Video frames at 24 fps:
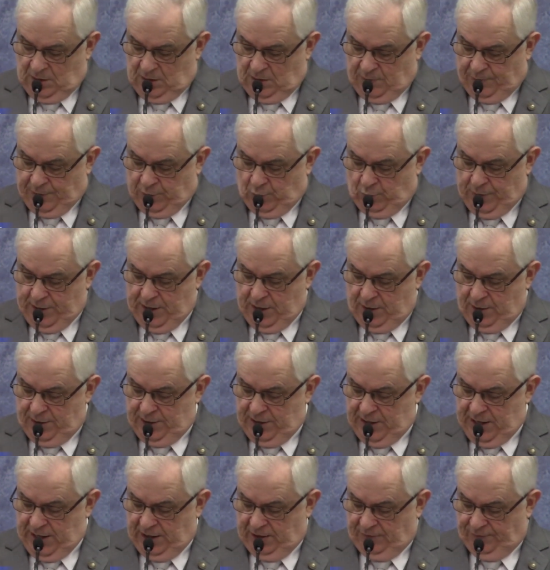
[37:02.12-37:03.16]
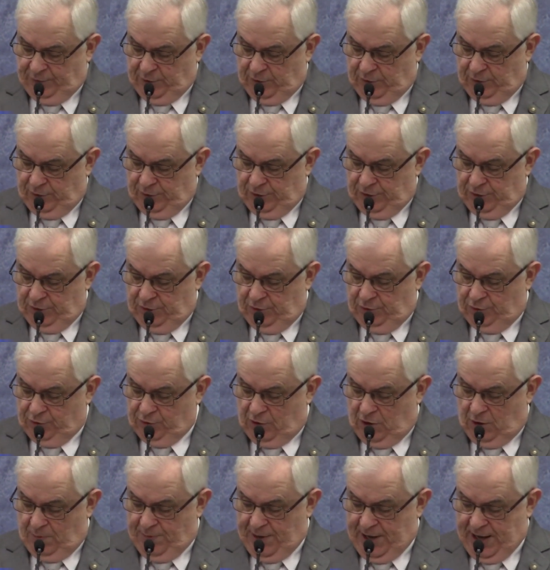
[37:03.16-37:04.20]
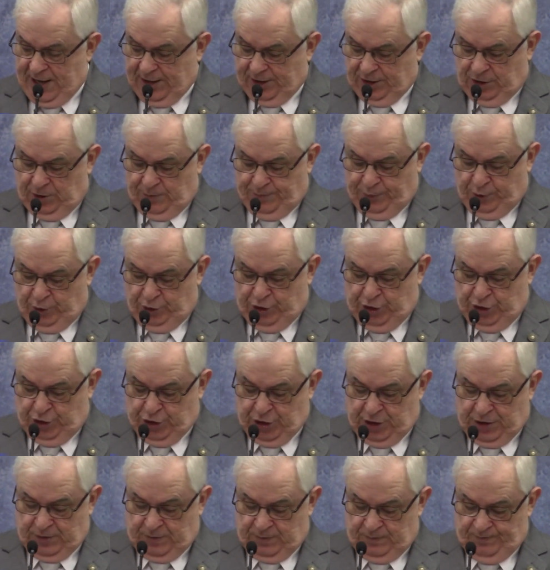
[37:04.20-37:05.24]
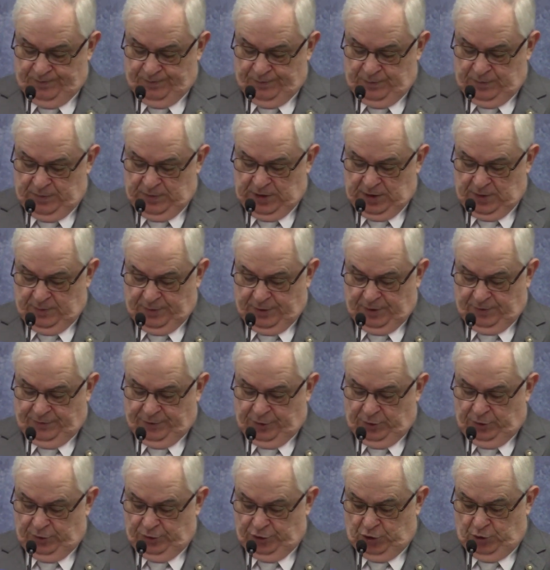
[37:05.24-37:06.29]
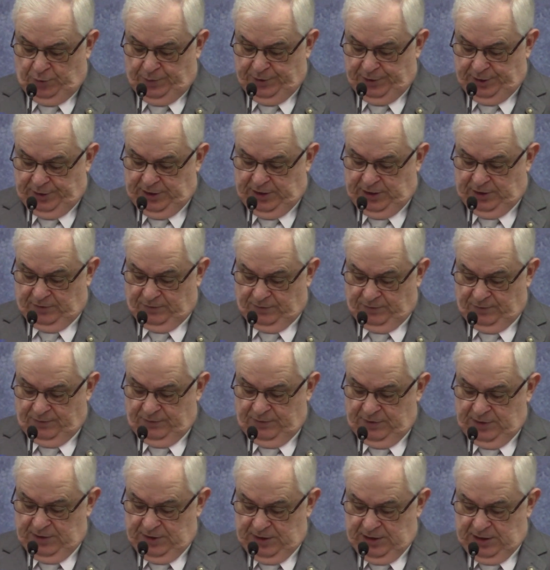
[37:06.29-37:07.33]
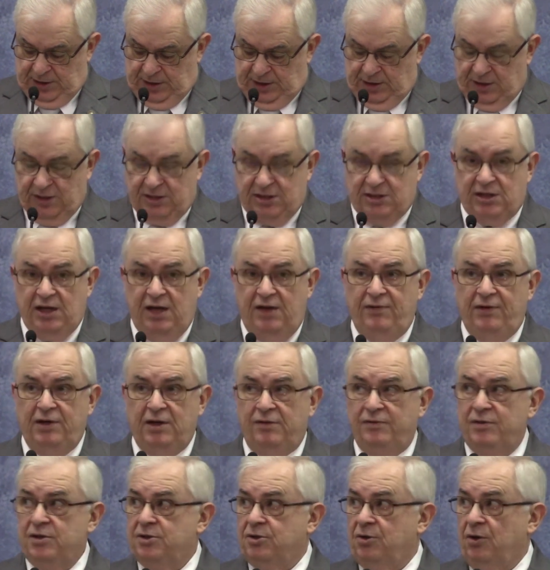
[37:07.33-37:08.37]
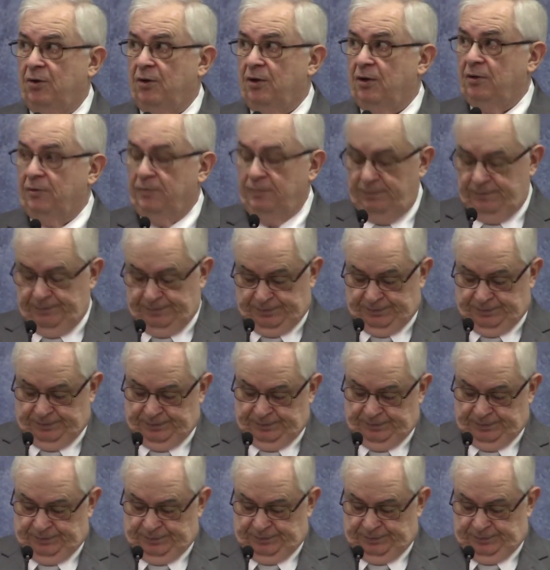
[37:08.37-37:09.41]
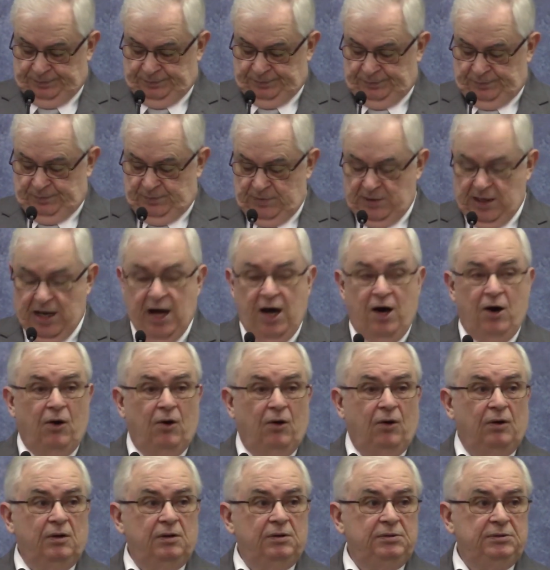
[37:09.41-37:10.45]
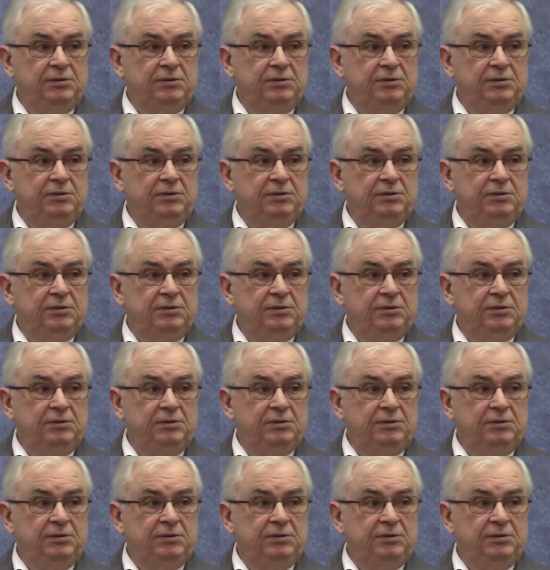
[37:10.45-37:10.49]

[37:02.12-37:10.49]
But we are not of those who draw back to perdition, but of those who believe in the saving of the soul. Now